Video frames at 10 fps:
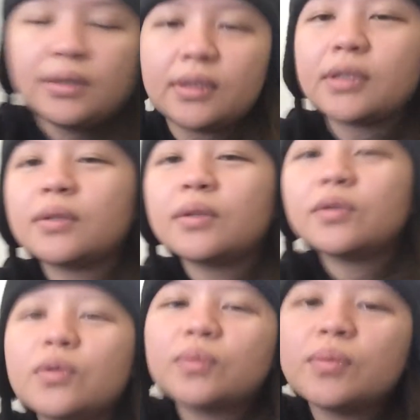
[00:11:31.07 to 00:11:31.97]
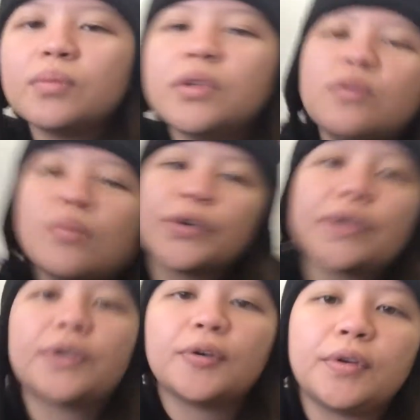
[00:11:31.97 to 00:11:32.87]
like little more
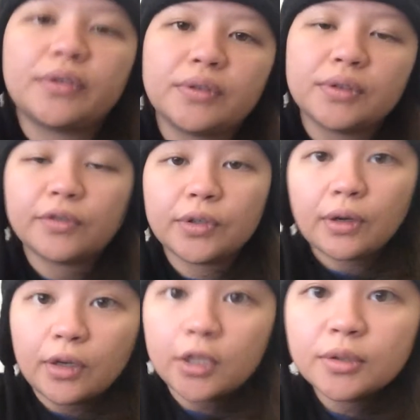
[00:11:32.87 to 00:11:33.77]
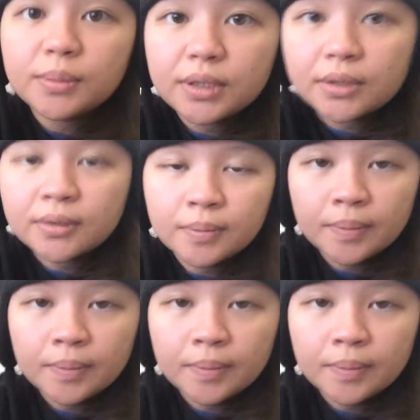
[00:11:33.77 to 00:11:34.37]
areas. For the arms,